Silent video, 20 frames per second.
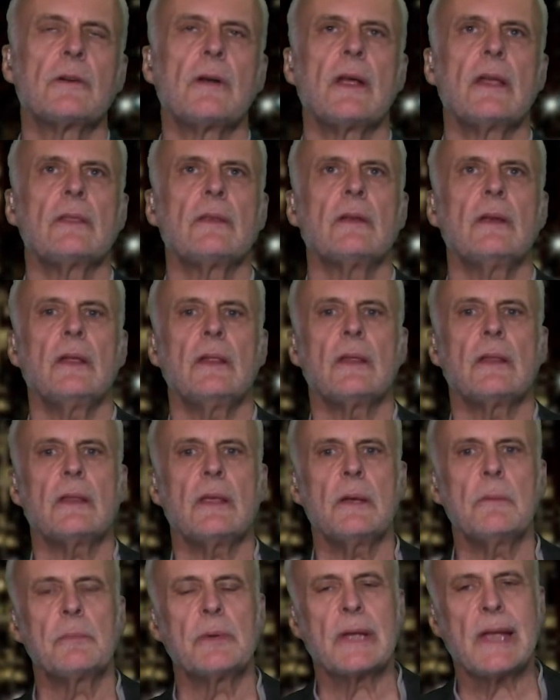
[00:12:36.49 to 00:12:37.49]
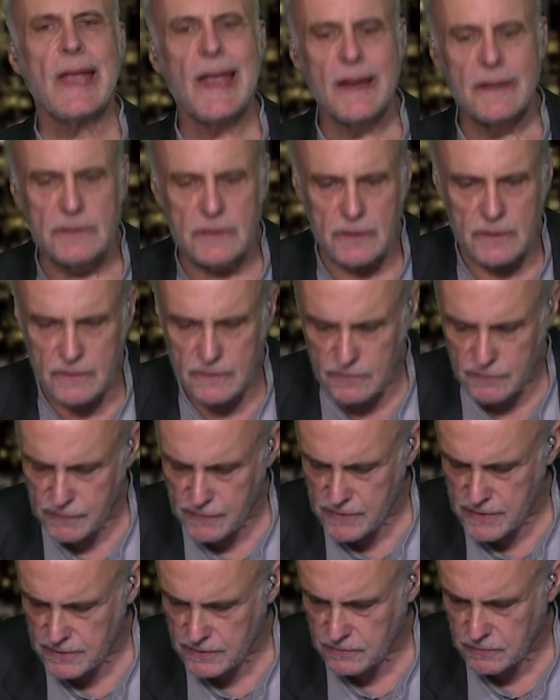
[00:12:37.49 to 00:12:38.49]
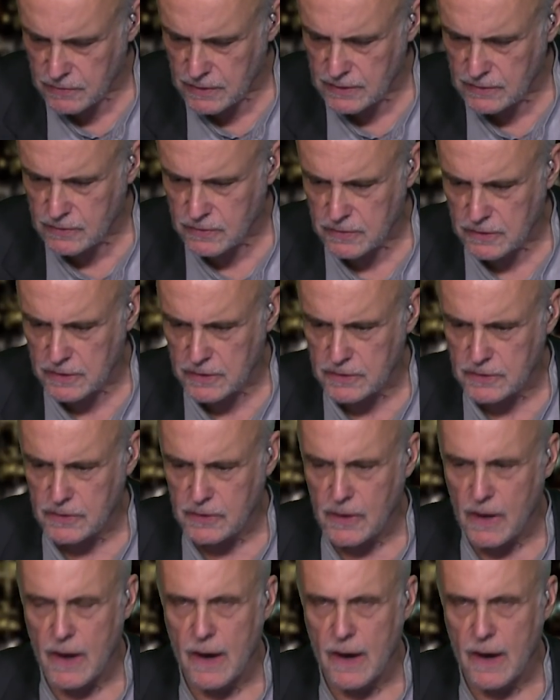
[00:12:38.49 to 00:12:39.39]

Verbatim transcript: Anthony, that the implications for this research